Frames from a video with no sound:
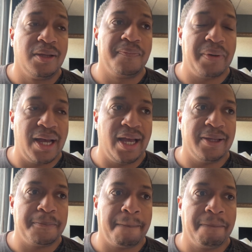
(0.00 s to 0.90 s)
but
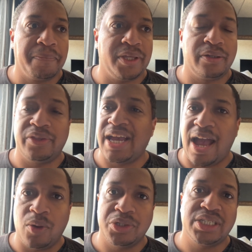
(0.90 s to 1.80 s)
the
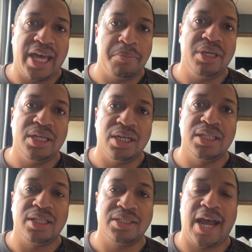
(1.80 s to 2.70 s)
hours can be a
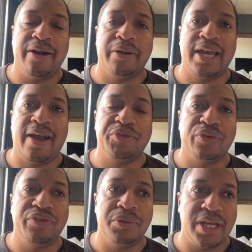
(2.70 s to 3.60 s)
little tiring after a
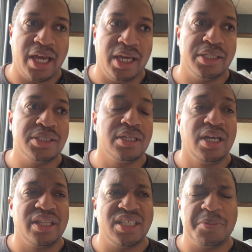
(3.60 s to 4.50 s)
few days.
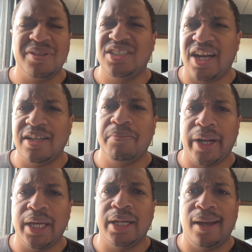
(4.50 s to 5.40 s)
They typically try to
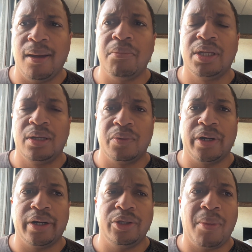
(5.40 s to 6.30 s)
break it up
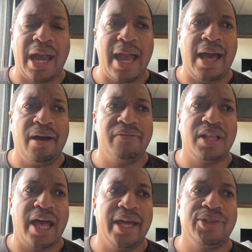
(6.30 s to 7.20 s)
where you might have
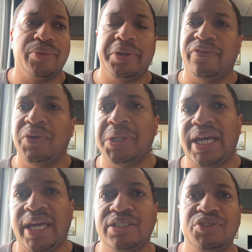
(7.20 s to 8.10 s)
like 3 or 4
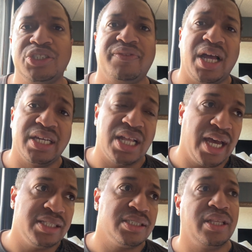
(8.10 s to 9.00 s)
days of just flying
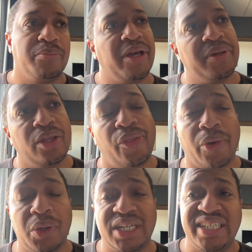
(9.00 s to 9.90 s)
nights, and then maybe they'll
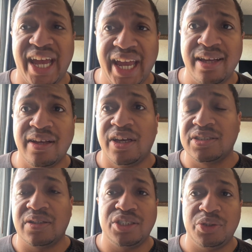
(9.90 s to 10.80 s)
throw in a day
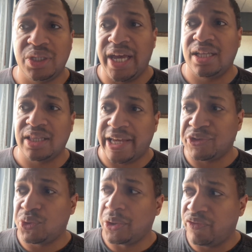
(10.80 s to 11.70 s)
so that you get like
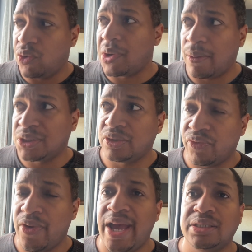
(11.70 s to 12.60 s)
24 hours of
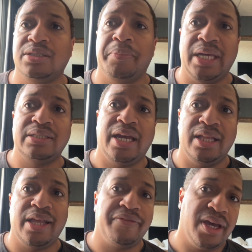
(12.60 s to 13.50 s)
rest to maintain
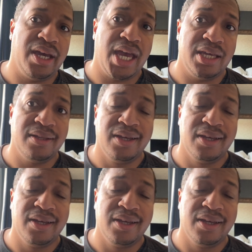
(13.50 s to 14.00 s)
the FAA